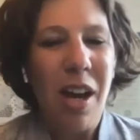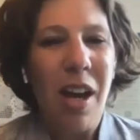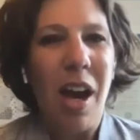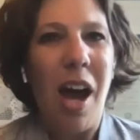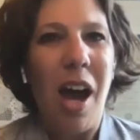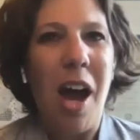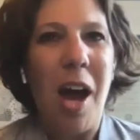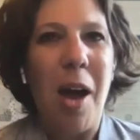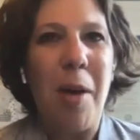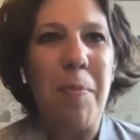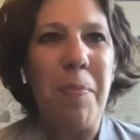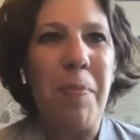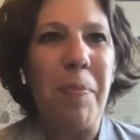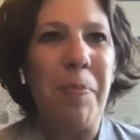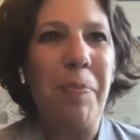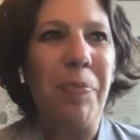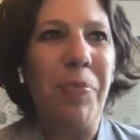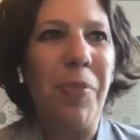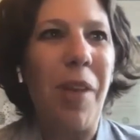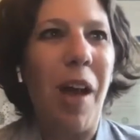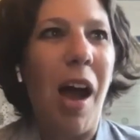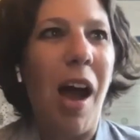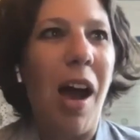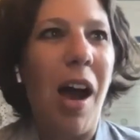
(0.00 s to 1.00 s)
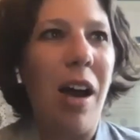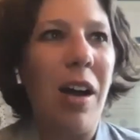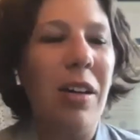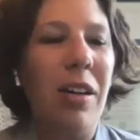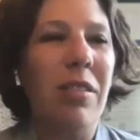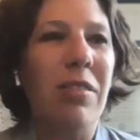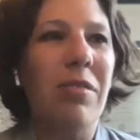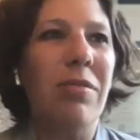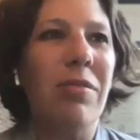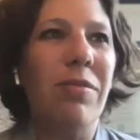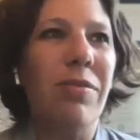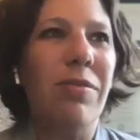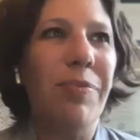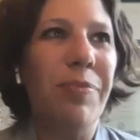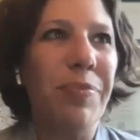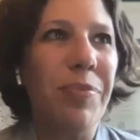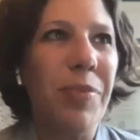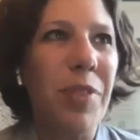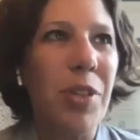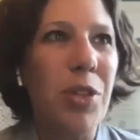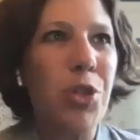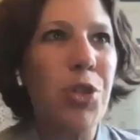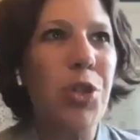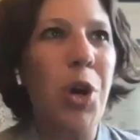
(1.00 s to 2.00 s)
Um,
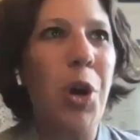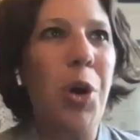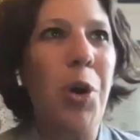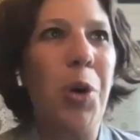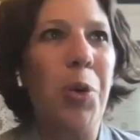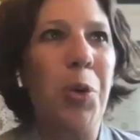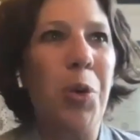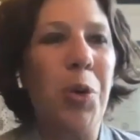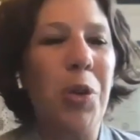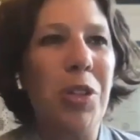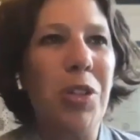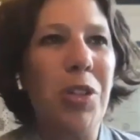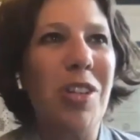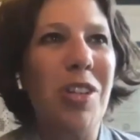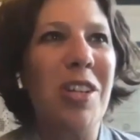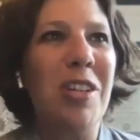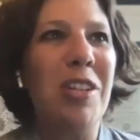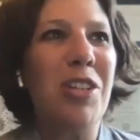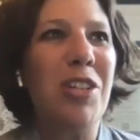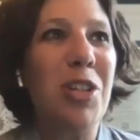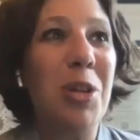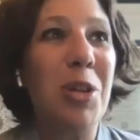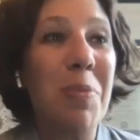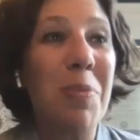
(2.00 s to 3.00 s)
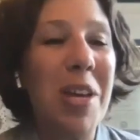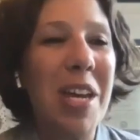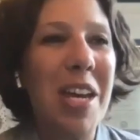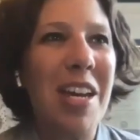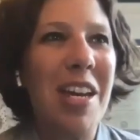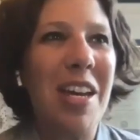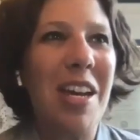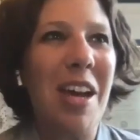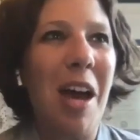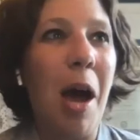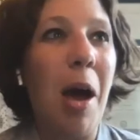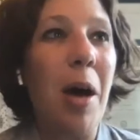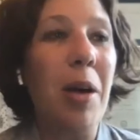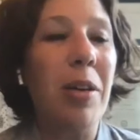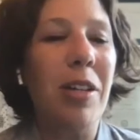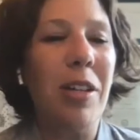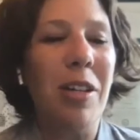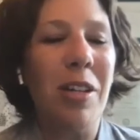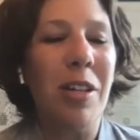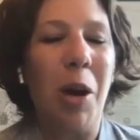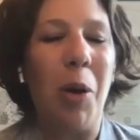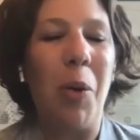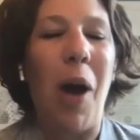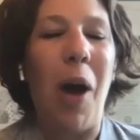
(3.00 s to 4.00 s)
so to me, you
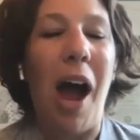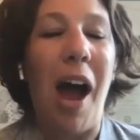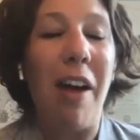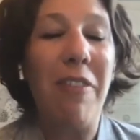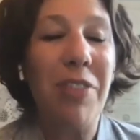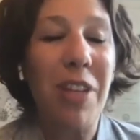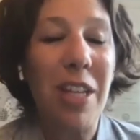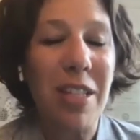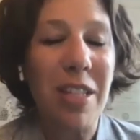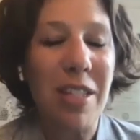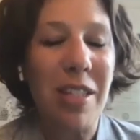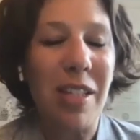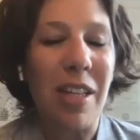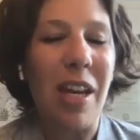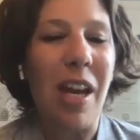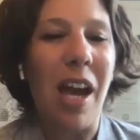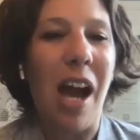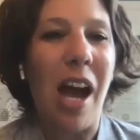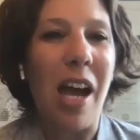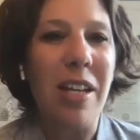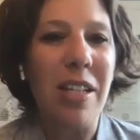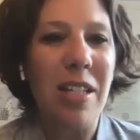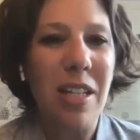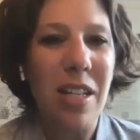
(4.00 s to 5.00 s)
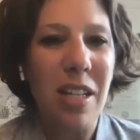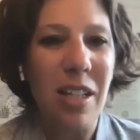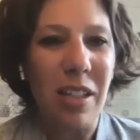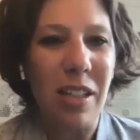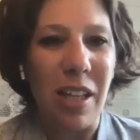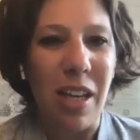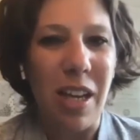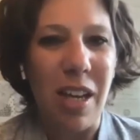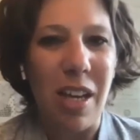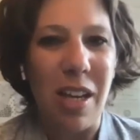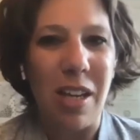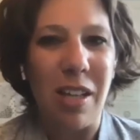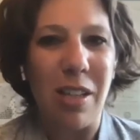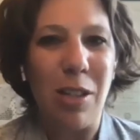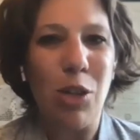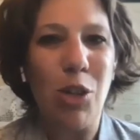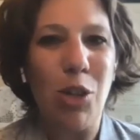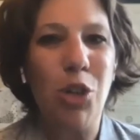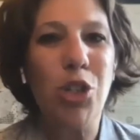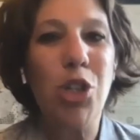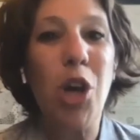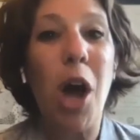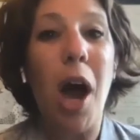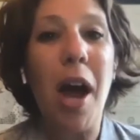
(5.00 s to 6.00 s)
know, obviously, ideally, you're
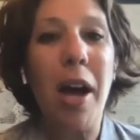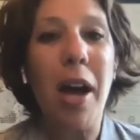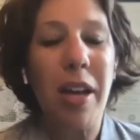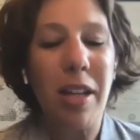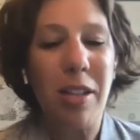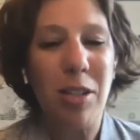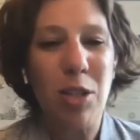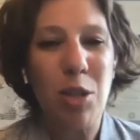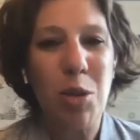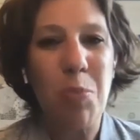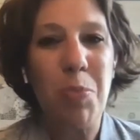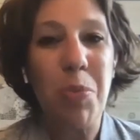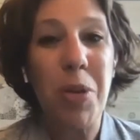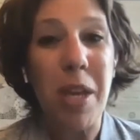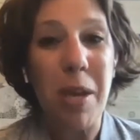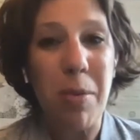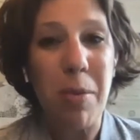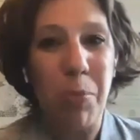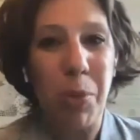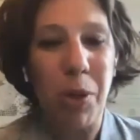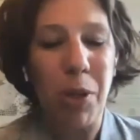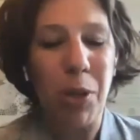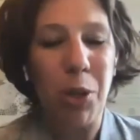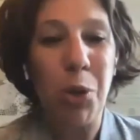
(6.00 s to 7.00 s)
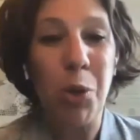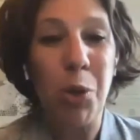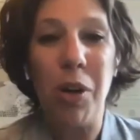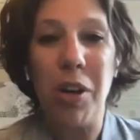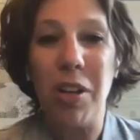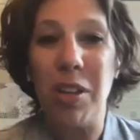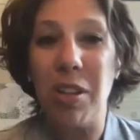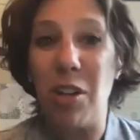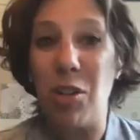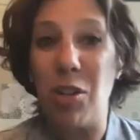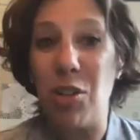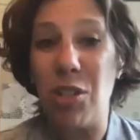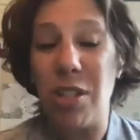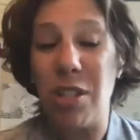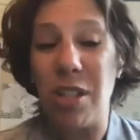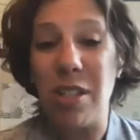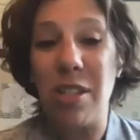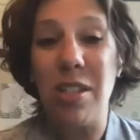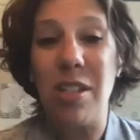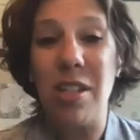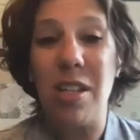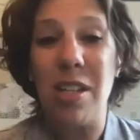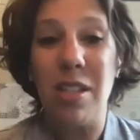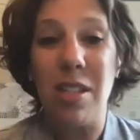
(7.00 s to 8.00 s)
talking to people who are in their
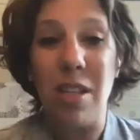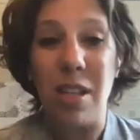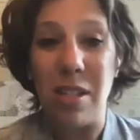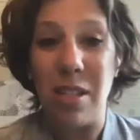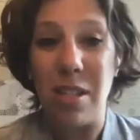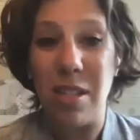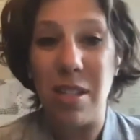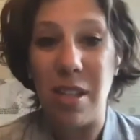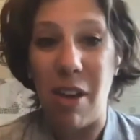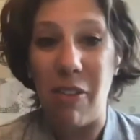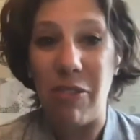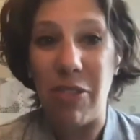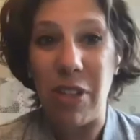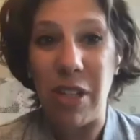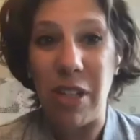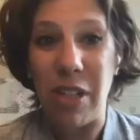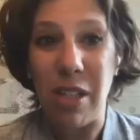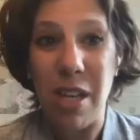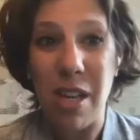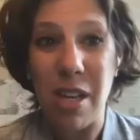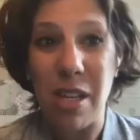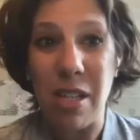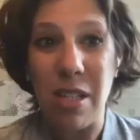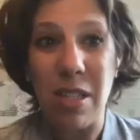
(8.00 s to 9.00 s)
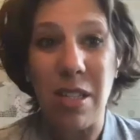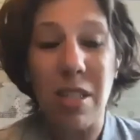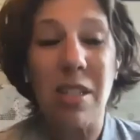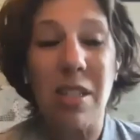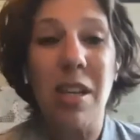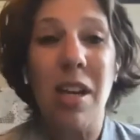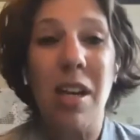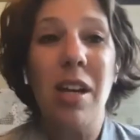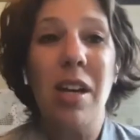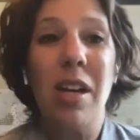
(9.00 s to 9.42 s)
60s and 70s